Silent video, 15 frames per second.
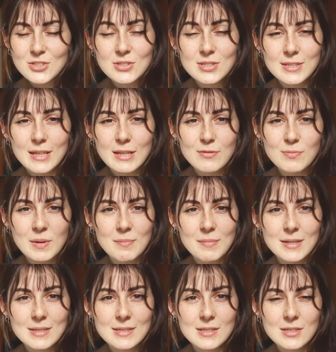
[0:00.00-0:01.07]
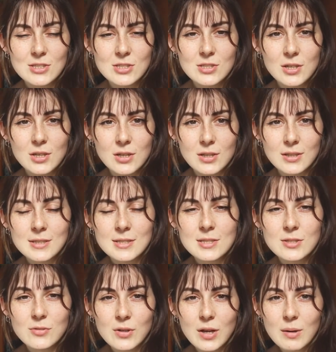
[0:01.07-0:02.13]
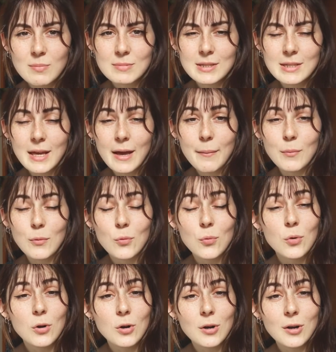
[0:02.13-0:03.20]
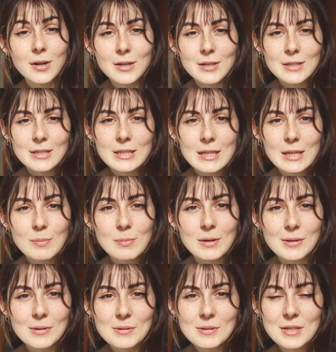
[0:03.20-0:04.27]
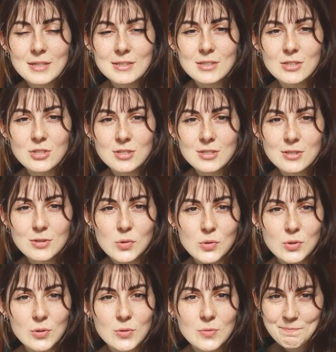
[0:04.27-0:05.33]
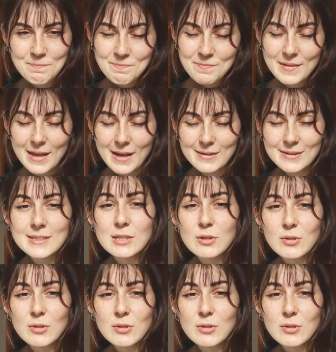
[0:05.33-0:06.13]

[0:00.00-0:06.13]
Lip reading: Just leave me a message on Instagram, DM, or email, as I just told you. Yeah, see you